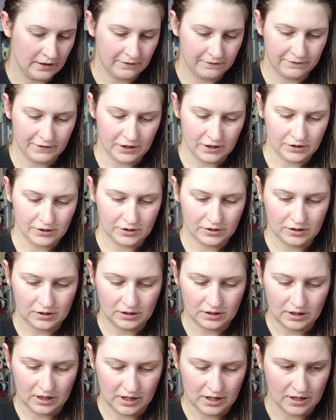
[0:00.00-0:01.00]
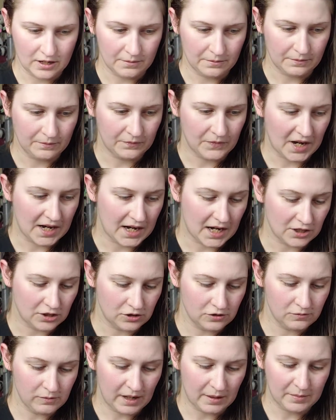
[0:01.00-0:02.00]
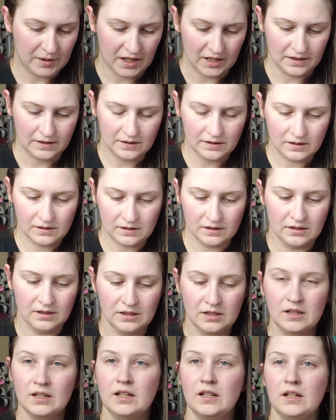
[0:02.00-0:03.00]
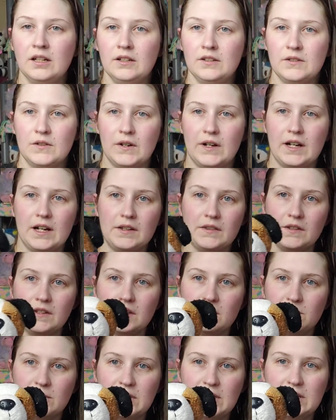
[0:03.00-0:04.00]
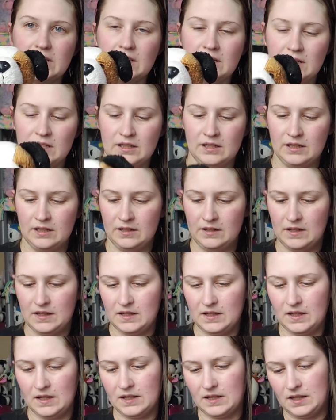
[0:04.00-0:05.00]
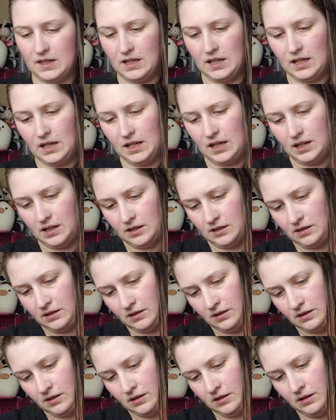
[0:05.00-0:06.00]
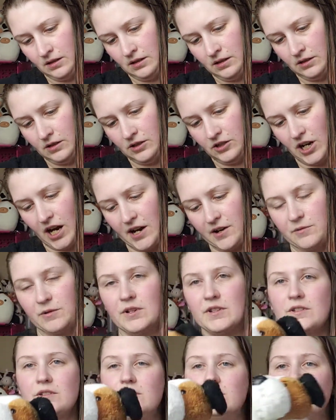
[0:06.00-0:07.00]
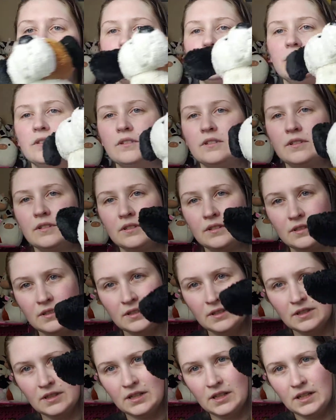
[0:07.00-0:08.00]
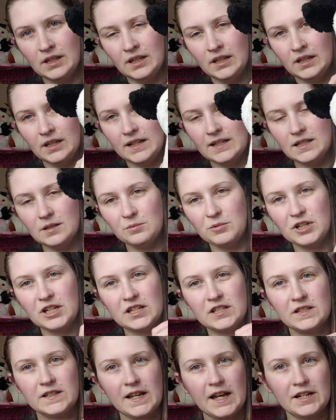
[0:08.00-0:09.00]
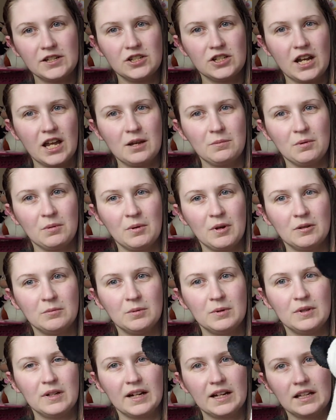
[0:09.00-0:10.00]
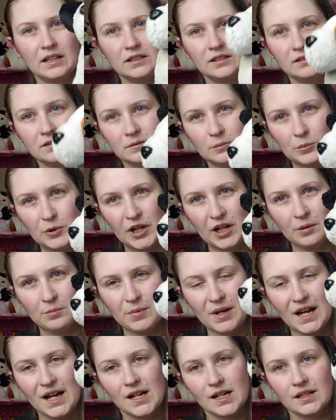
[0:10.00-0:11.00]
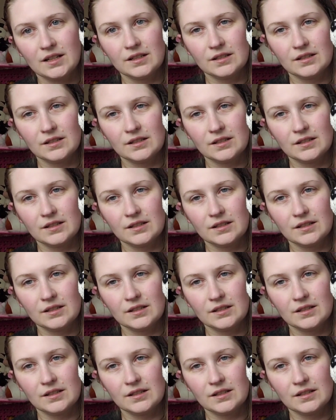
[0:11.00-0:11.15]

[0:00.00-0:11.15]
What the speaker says: first. I got two Webkinz. So I got this one. This is the Jack Russell. He's in pretty sad shape. I'm hoping I can bring him back